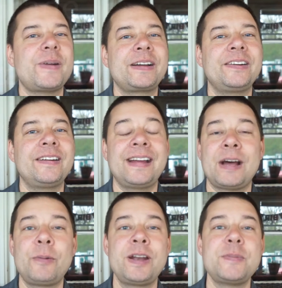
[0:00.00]
Regner, and
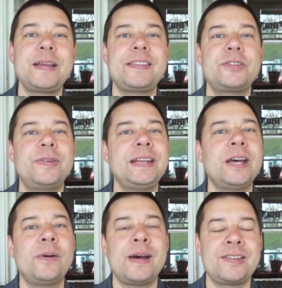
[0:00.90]
I wanted to make this
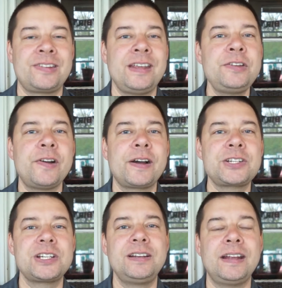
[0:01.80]
video as an
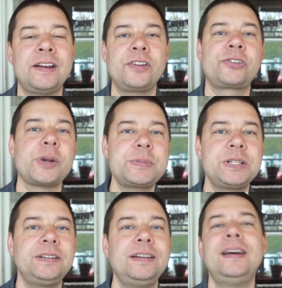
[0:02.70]
introduction and a
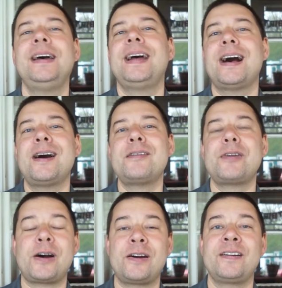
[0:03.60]
description of
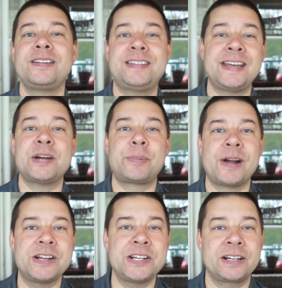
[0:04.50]
our data
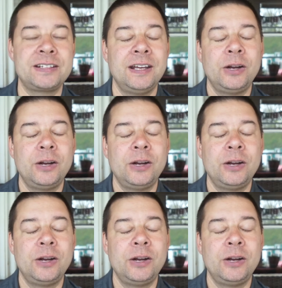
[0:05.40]
project.